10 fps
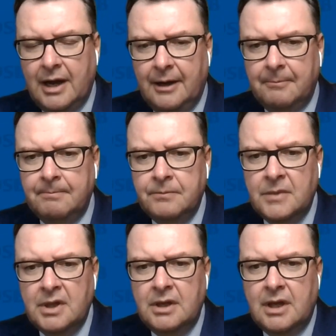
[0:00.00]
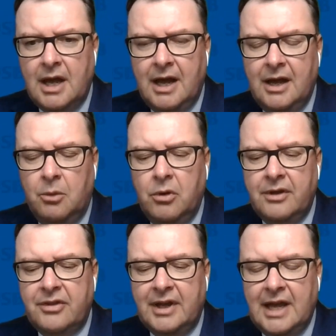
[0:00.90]
um, uh, help
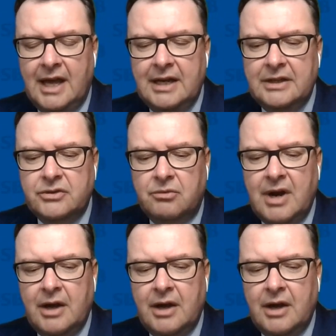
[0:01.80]
with again is